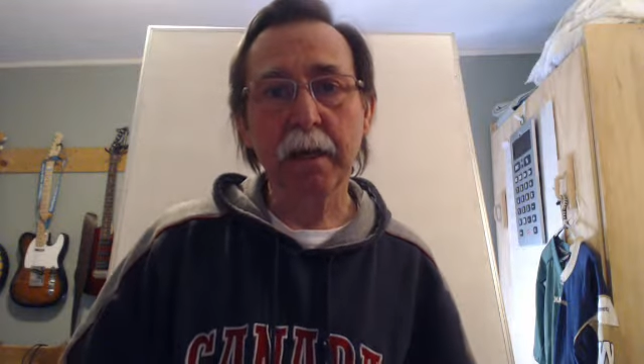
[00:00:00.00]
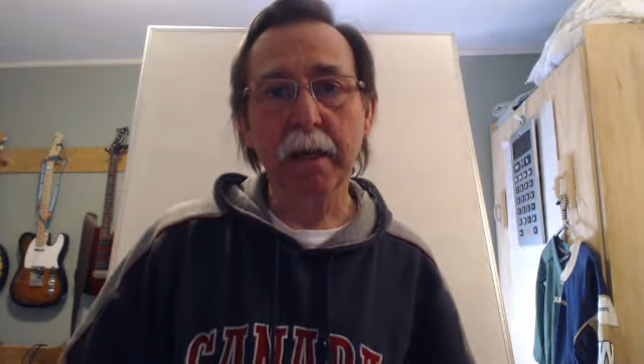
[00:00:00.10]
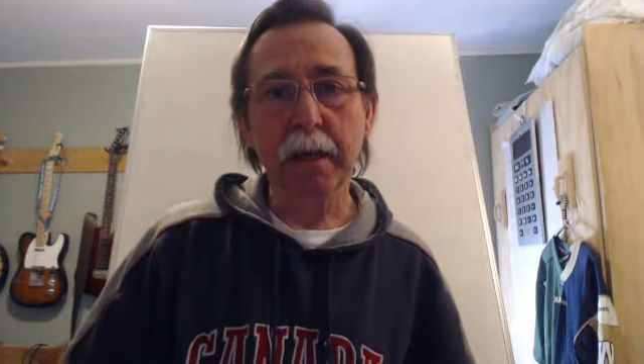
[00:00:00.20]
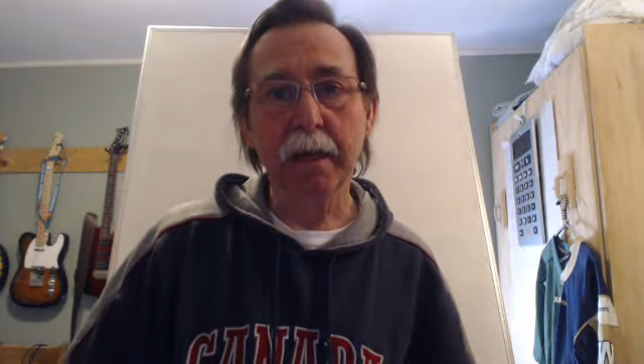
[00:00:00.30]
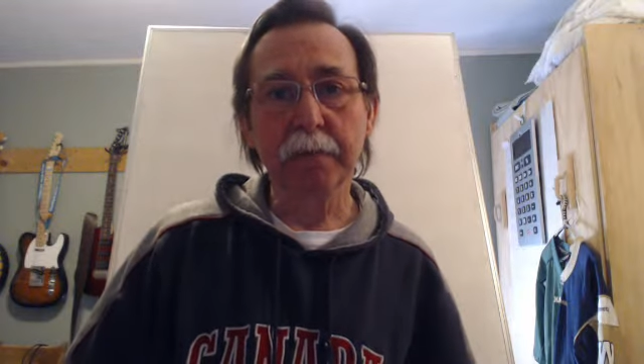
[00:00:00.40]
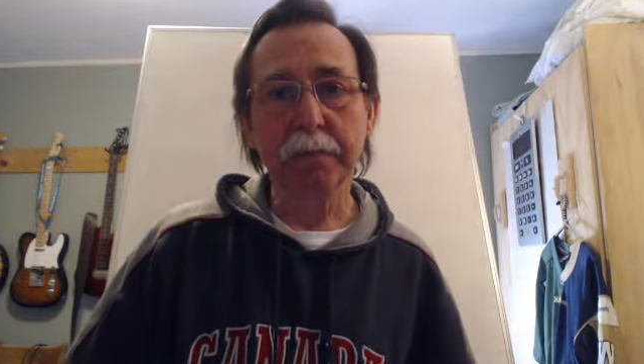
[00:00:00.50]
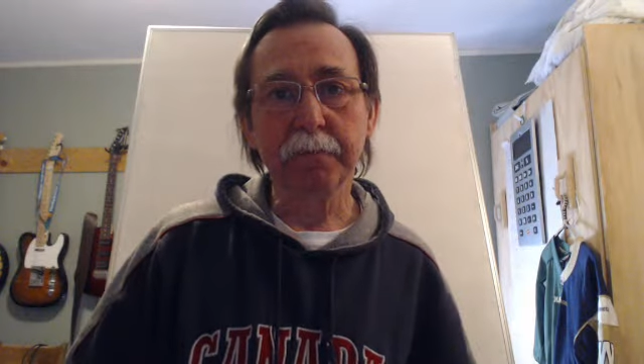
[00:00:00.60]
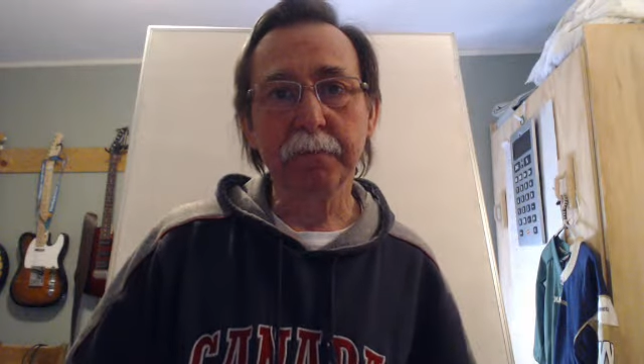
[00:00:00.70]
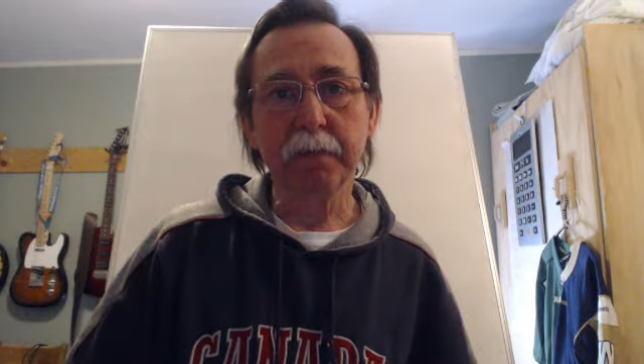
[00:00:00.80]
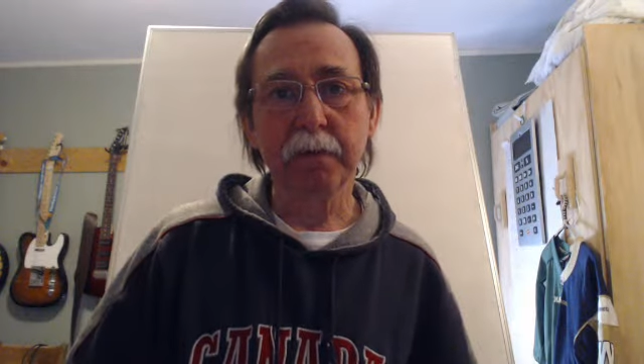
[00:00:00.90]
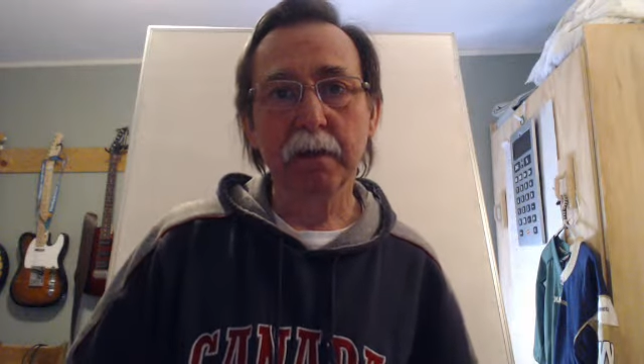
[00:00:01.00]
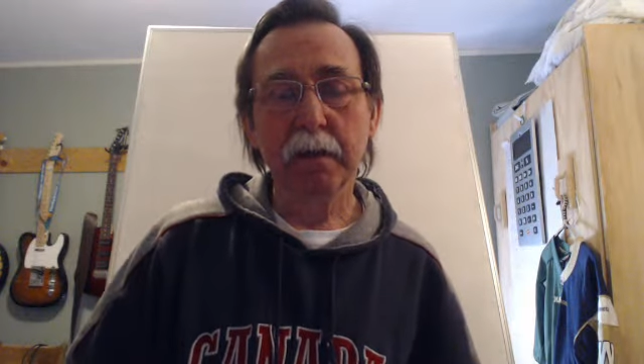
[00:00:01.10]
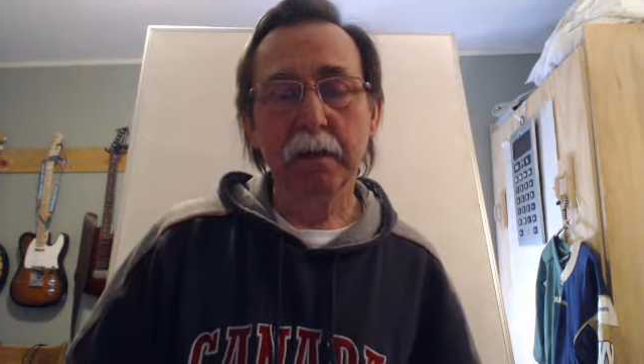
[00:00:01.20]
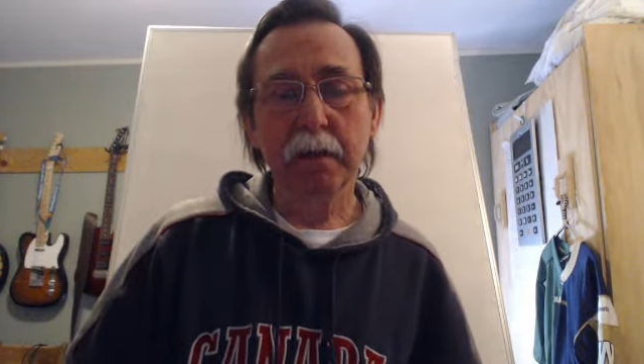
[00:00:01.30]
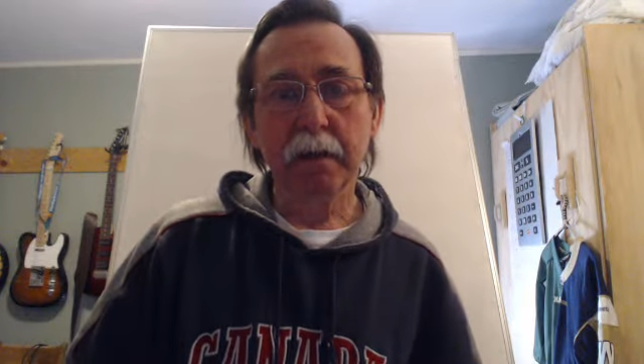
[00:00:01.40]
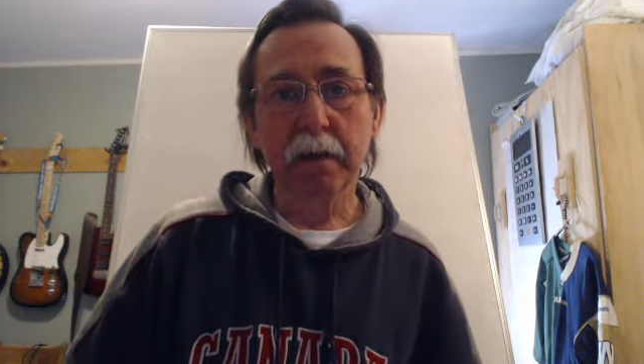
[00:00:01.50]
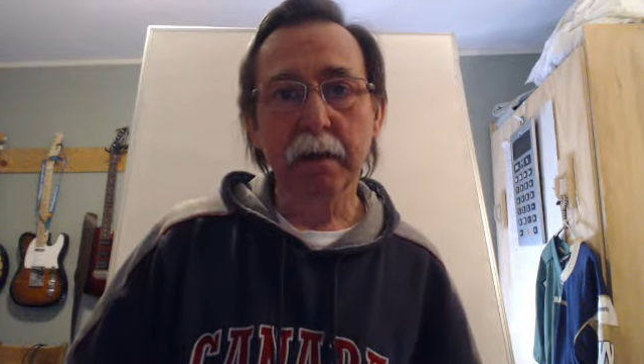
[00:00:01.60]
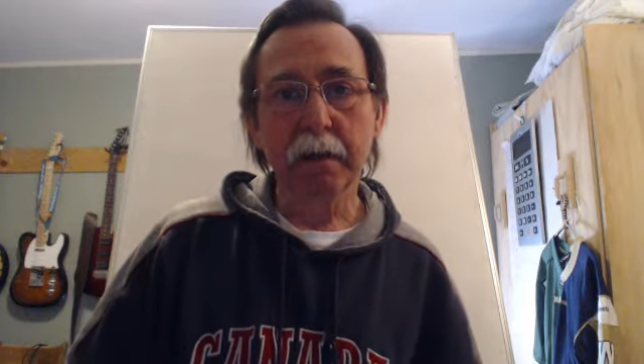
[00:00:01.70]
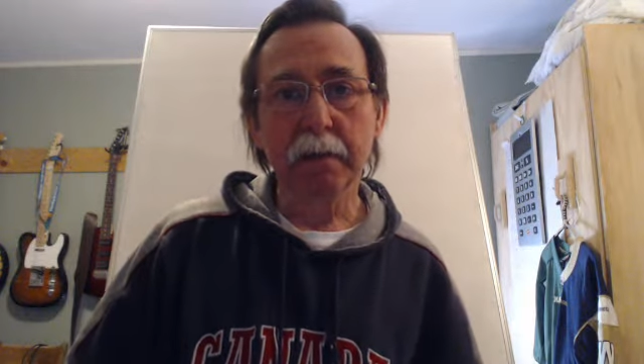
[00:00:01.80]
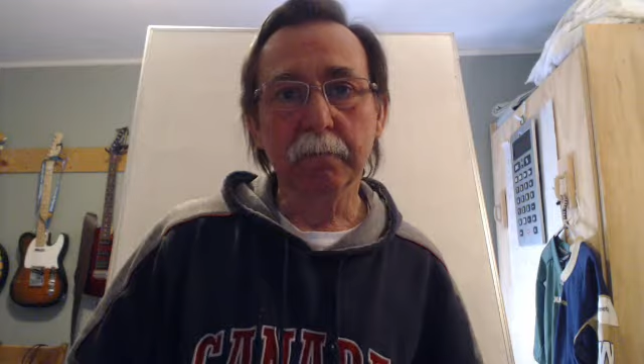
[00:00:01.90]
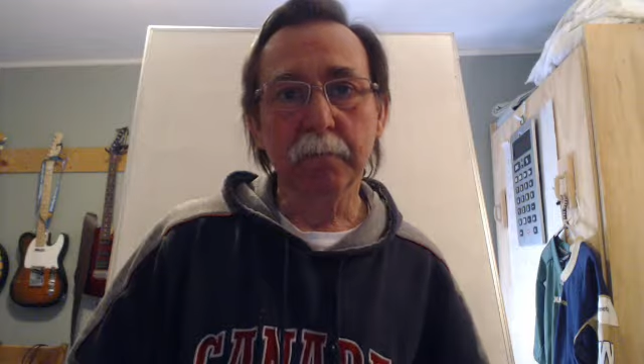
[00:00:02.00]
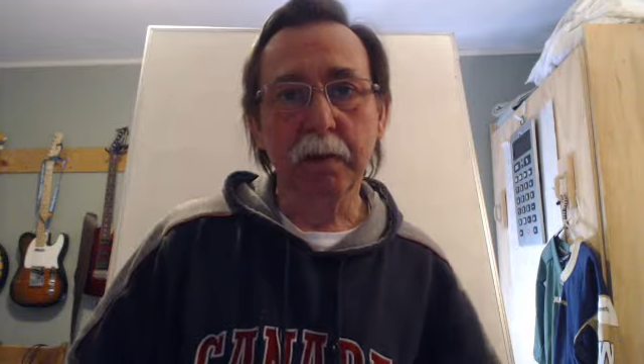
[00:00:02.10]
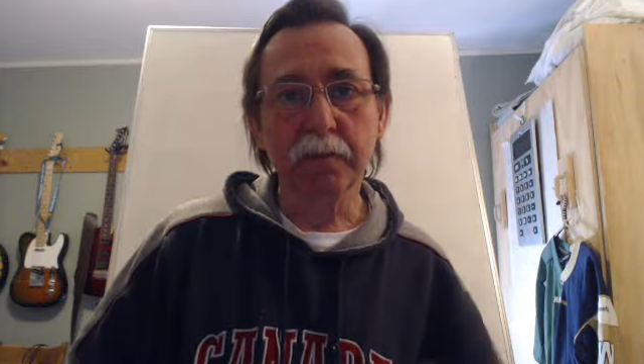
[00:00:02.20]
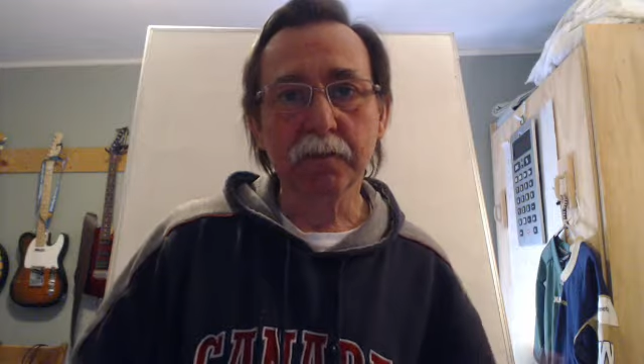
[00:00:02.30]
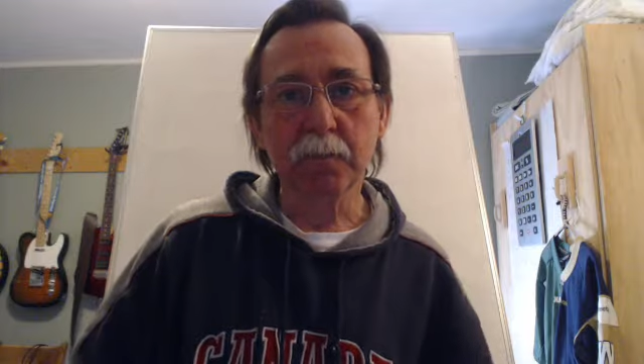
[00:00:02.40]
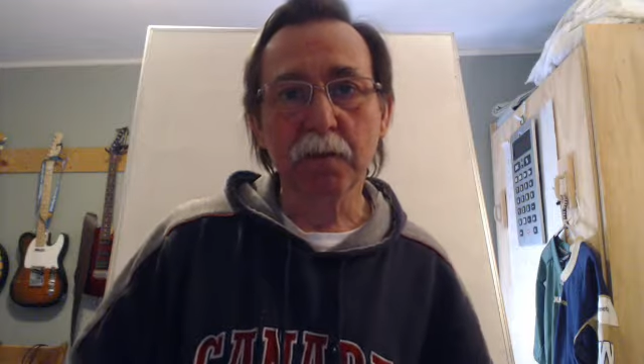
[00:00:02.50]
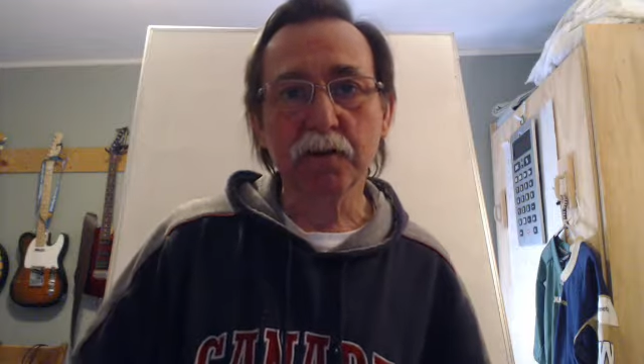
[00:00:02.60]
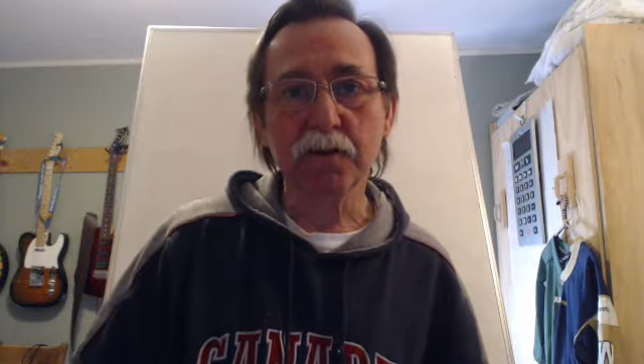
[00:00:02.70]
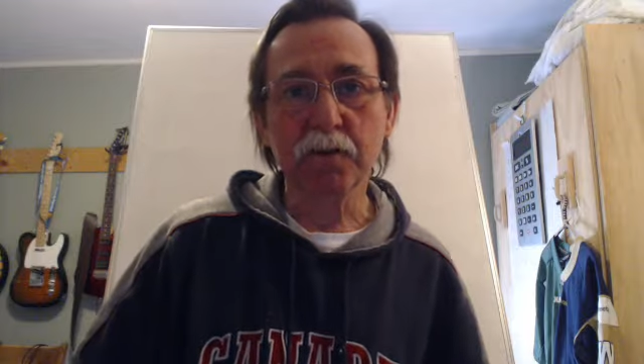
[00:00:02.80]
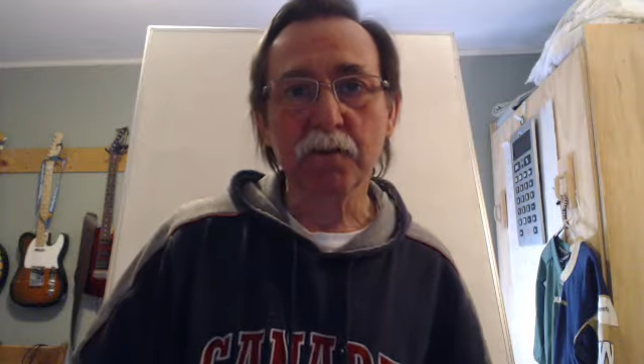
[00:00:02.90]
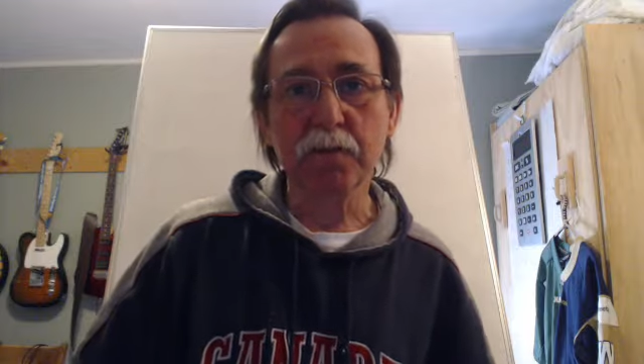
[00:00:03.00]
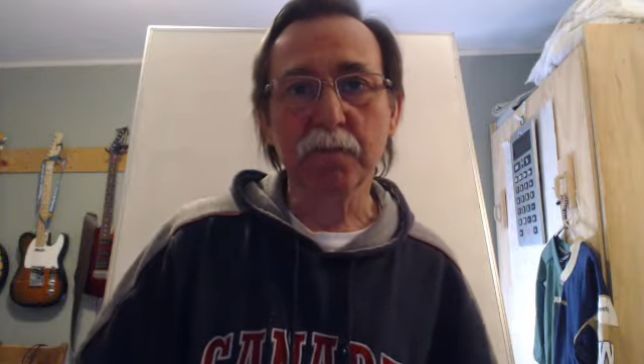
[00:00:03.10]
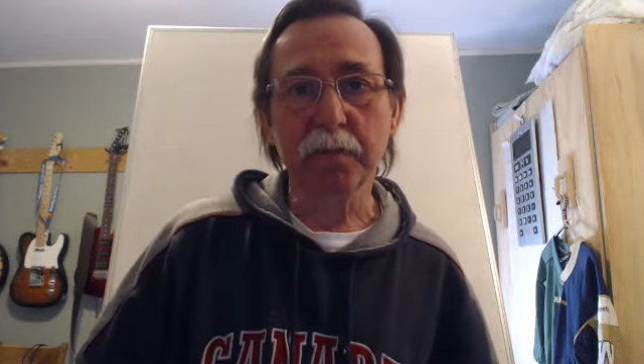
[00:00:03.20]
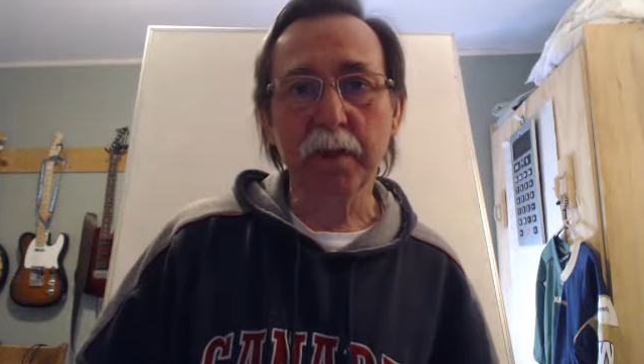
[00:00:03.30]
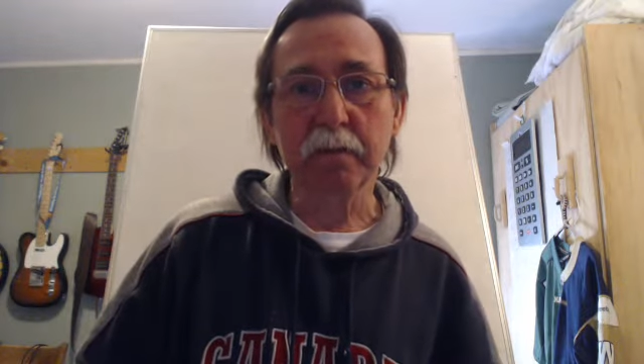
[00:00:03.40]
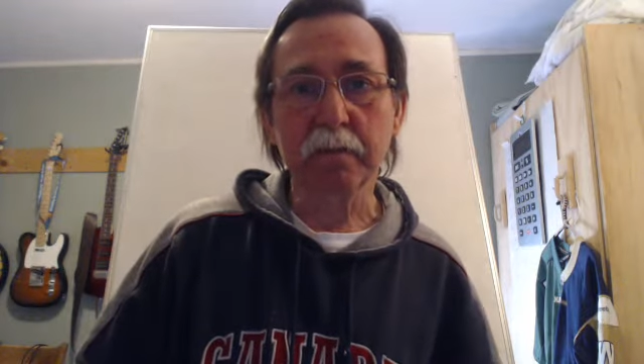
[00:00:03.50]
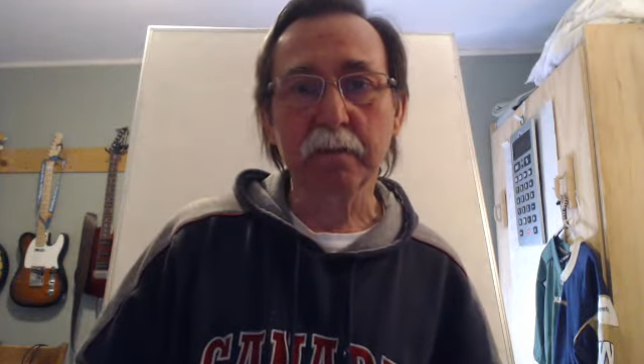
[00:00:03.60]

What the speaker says: And I just want to show you that